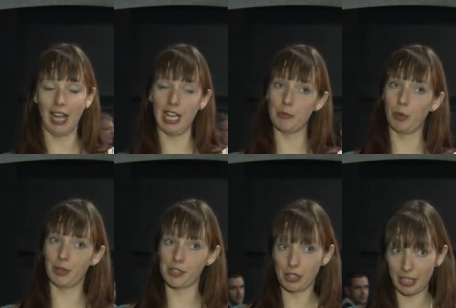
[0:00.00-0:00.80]
I am
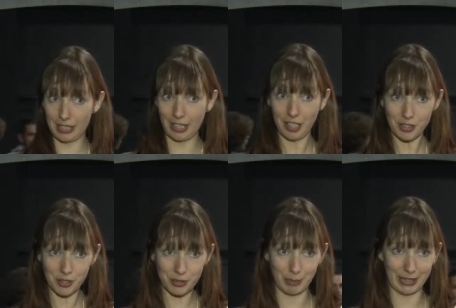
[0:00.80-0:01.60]
originally
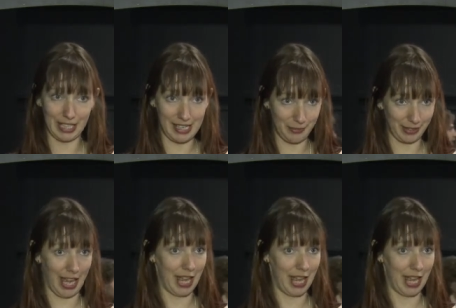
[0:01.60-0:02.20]
Dutch, but I live in